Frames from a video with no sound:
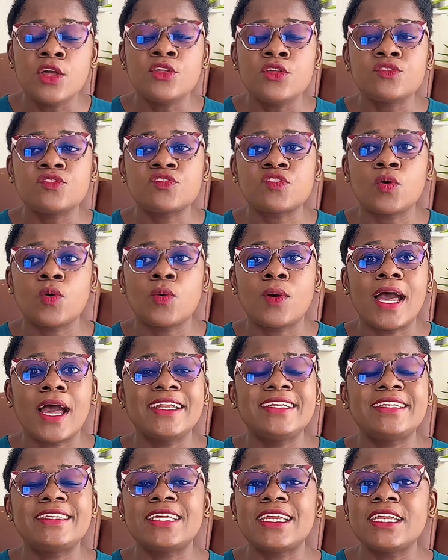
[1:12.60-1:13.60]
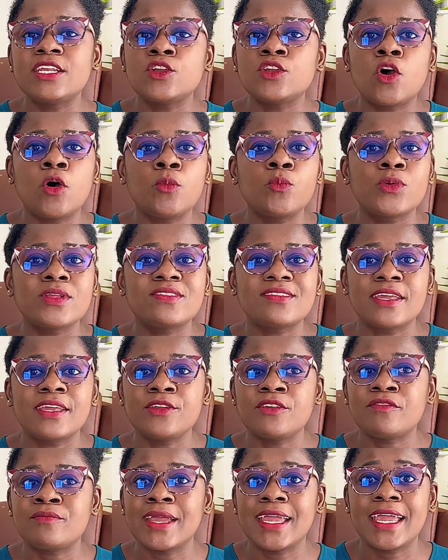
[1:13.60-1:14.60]
So I didn't come with any
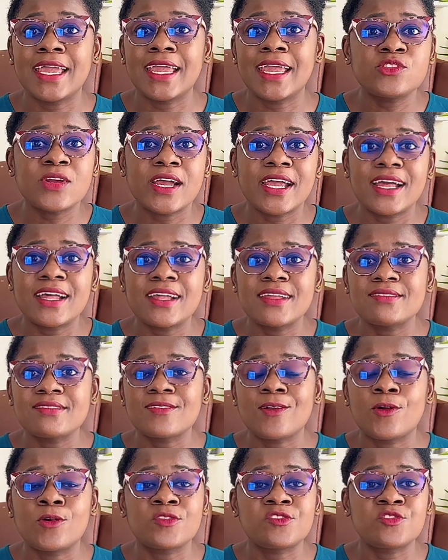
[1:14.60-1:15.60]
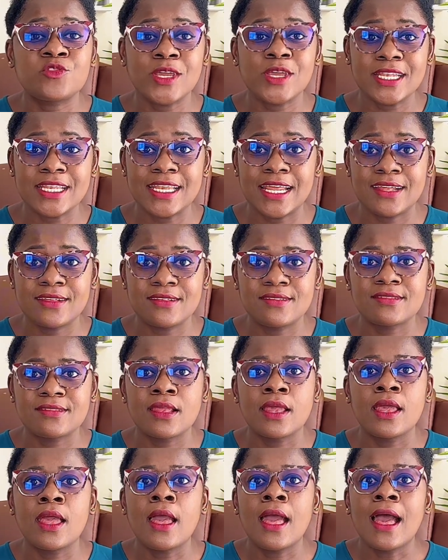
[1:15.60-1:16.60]
of my hair dryers or straighteners.
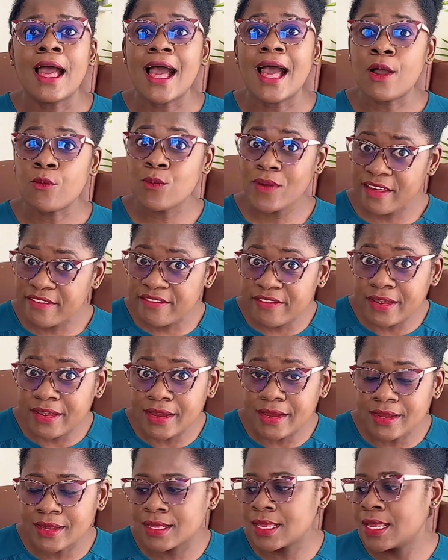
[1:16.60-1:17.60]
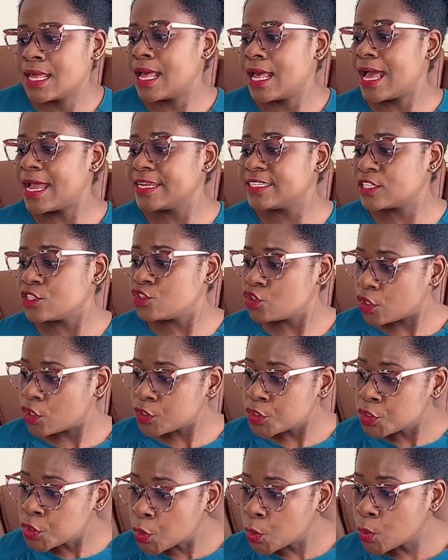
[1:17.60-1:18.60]
However, I did not
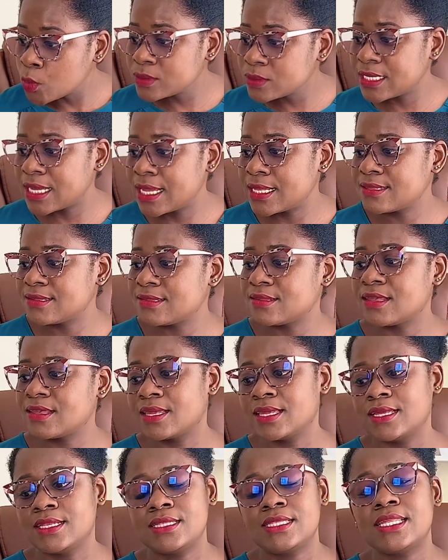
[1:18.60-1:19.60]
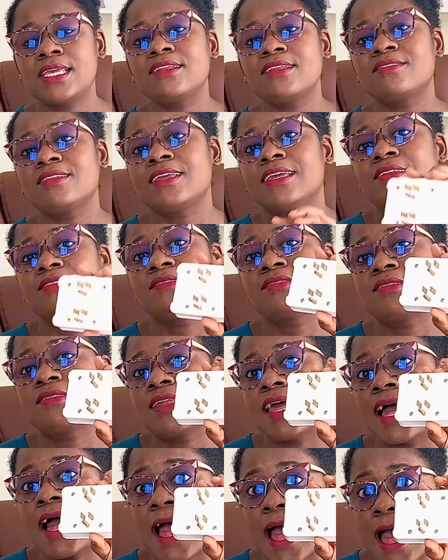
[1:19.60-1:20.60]
know that this is
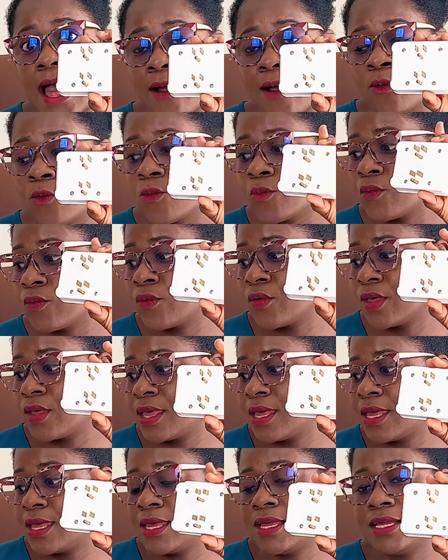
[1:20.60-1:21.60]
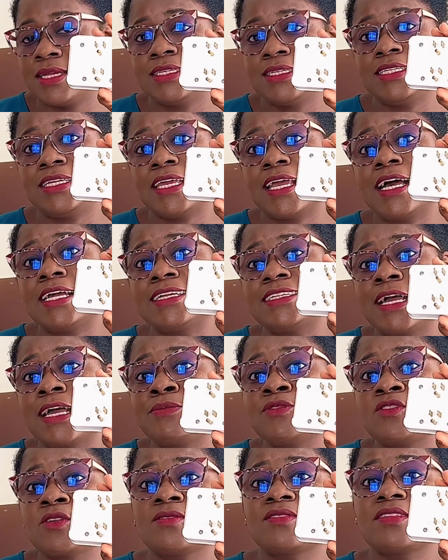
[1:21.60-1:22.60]
how their
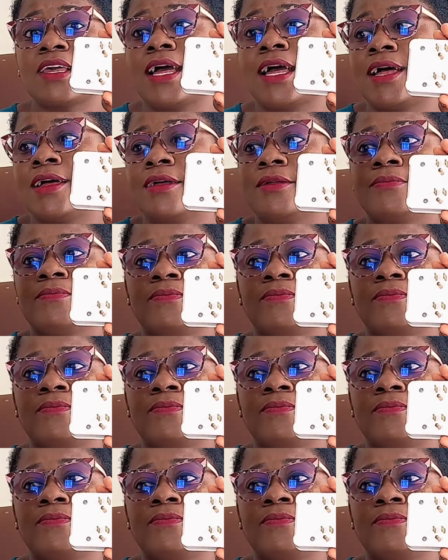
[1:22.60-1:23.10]
adapters are.